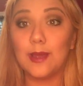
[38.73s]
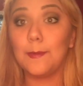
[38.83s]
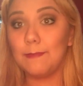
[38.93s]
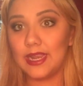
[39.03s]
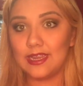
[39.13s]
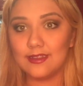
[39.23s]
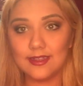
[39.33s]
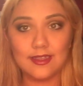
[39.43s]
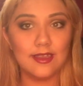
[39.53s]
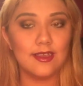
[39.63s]
My
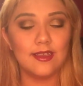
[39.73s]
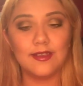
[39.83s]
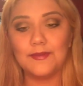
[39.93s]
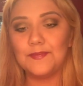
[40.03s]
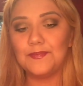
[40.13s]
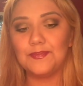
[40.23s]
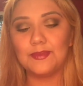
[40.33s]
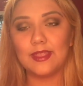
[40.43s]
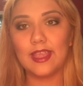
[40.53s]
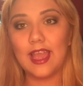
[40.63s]
niece.
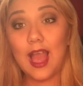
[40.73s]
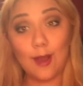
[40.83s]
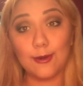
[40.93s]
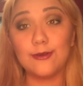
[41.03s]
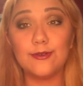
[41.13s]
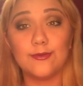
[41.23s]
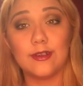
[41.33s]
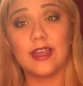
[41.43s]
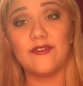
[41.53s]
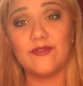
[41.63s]
I'm going to
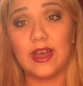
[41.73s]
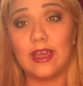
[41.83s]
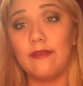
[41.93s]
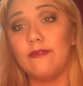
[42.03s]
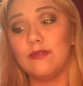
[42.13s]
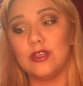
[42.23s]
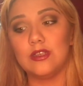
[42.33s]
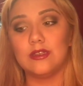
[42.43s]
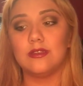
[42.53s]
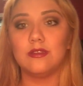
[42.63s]
work at 5, which
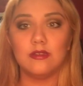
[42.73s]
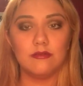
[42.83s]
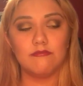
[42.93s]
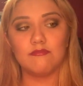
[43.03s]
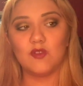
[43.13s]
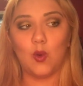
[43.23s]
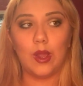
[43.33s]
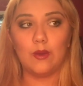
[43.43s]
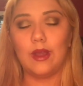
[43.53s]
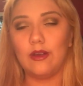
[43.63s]
is quite
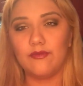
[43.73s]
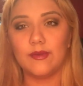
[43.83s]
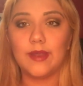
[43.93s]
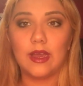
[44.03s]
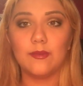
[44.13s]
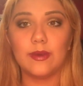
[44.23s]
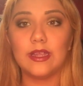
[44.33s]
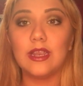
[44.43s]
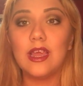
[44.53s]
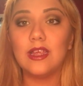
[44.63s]
a while from now, but
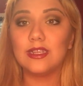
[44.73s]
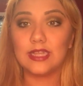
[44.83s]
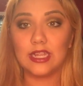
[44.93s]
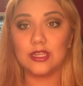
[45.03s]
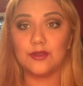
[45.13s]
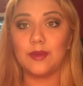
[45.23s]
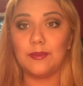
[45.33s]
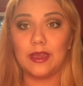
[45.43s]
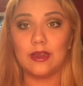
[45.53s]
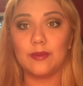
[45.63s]
decided to do my
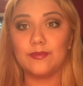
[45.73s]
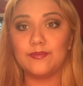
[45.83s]
makeup